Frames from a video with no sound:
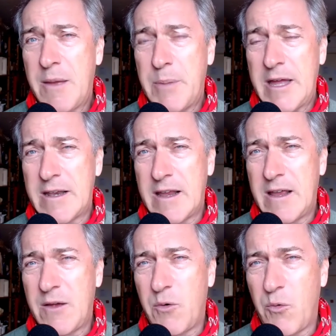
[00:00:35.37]
But
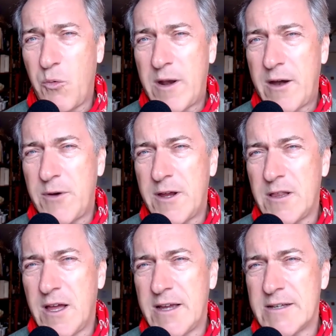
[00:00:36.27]
what I
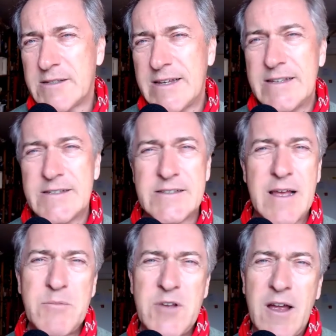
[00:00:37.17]
realize is
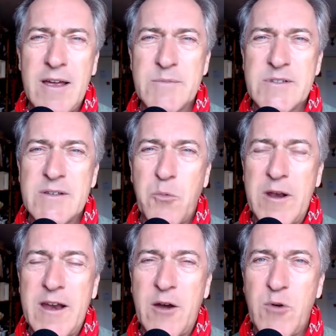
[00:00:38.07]
sometimes
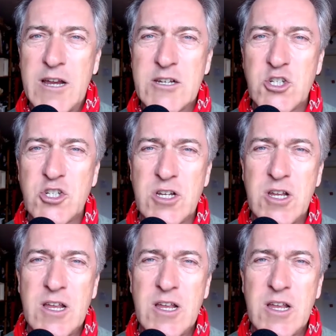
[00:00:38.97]
when I rush,